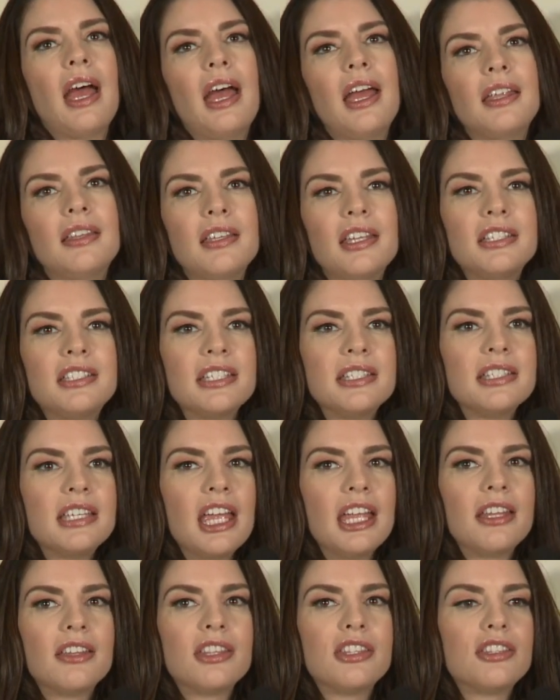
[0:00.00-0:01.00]
And it didn't
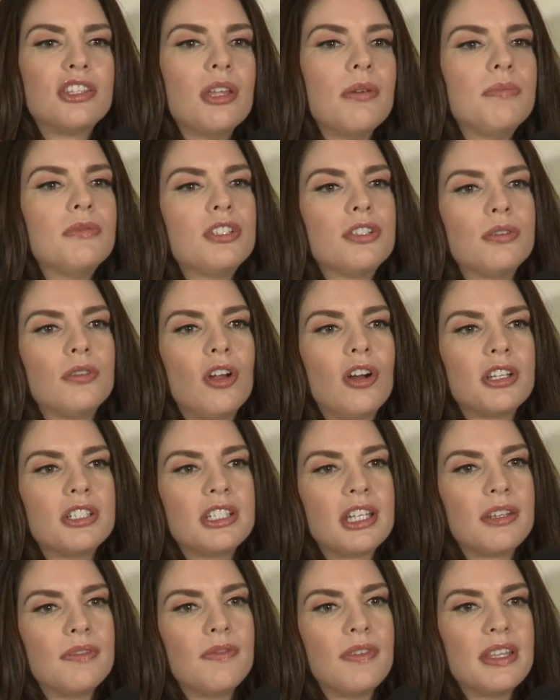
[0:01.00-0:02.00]
take them too long
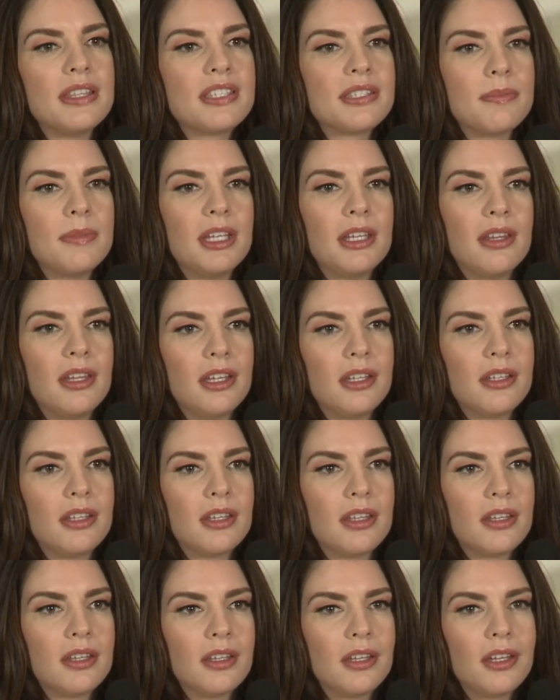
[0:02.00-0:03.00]
to convince me that,
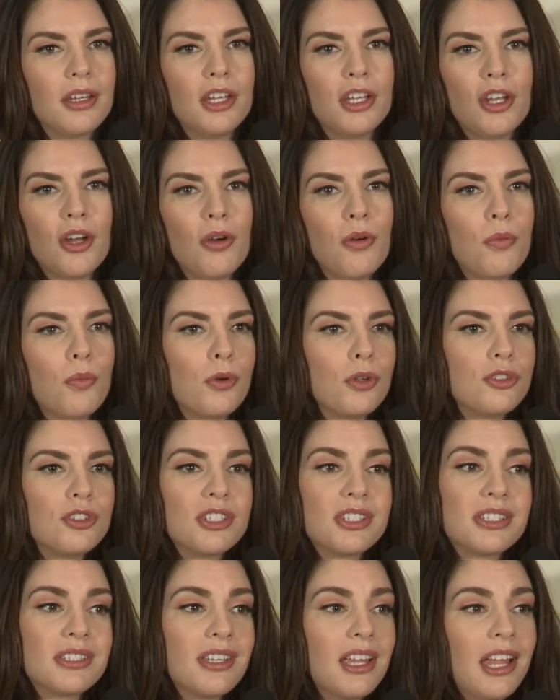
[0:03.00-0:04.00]
we'll
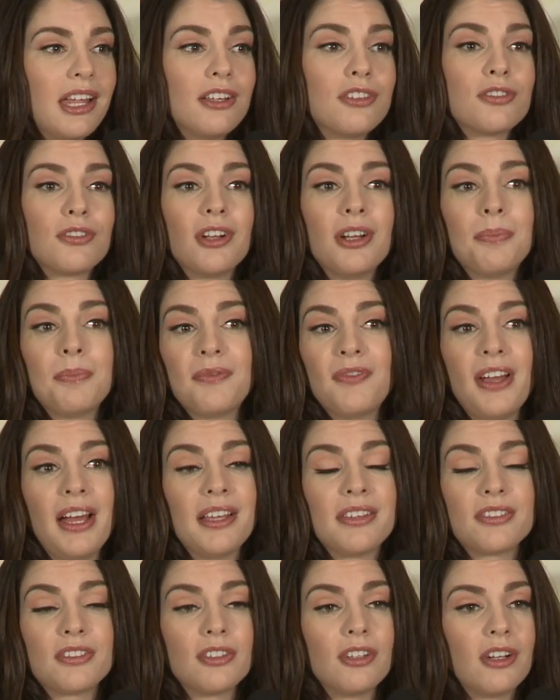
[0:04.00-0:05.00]
just age her up
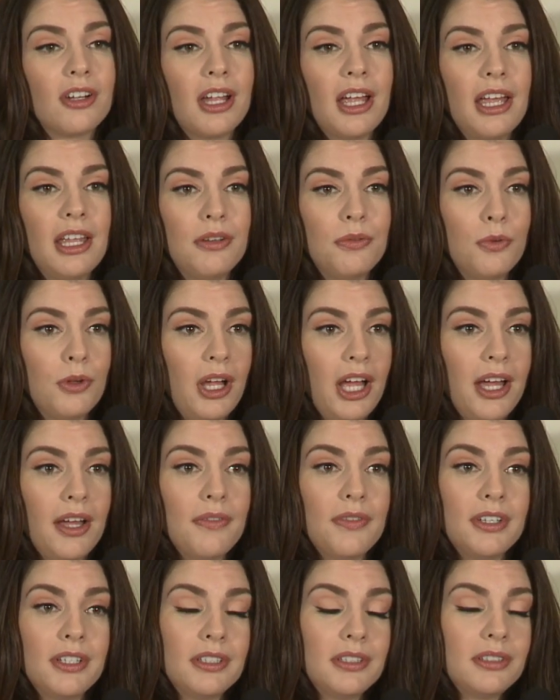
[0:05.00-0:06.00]
faster, and we'll
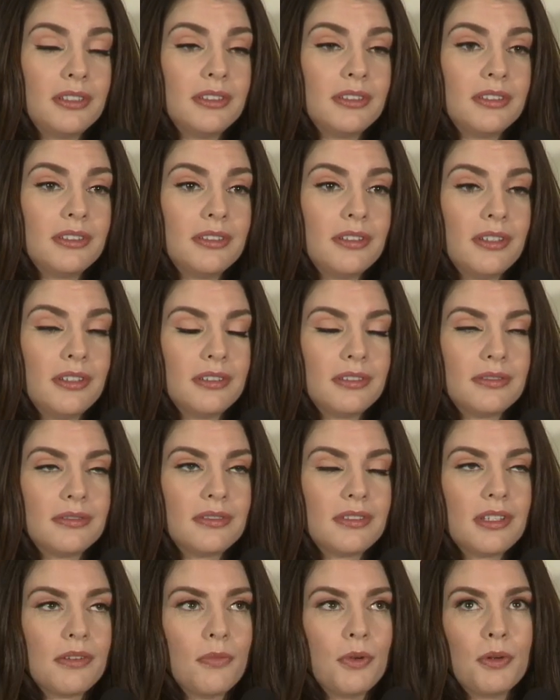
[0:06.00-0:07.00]
have a,
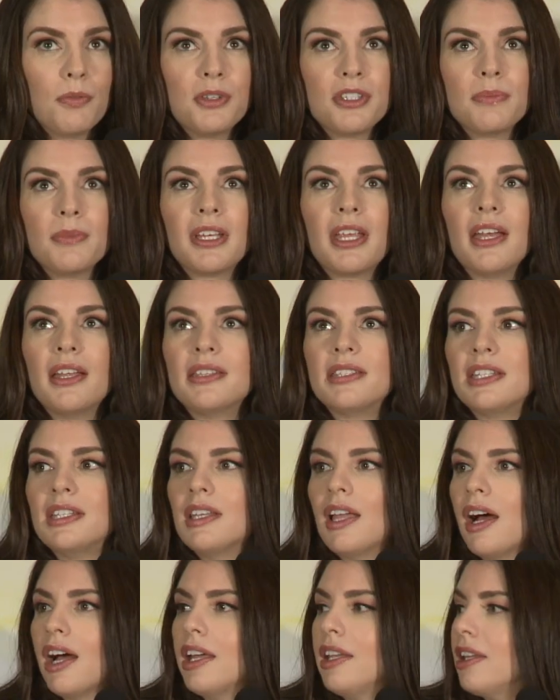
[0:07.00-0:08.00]
what was Mackenzie,
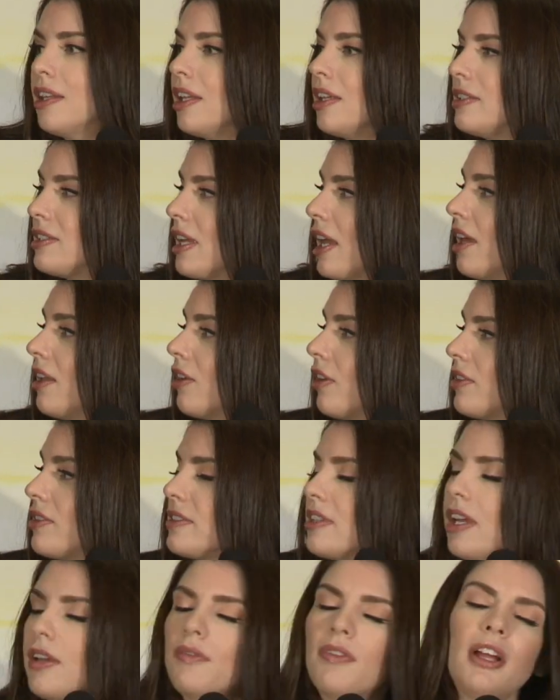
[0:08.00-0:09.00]
9 and then 10 on
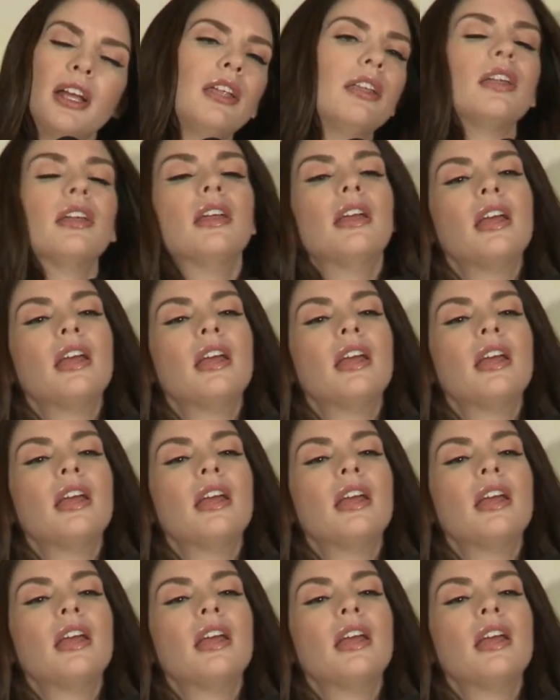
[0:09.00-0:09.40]
set, right?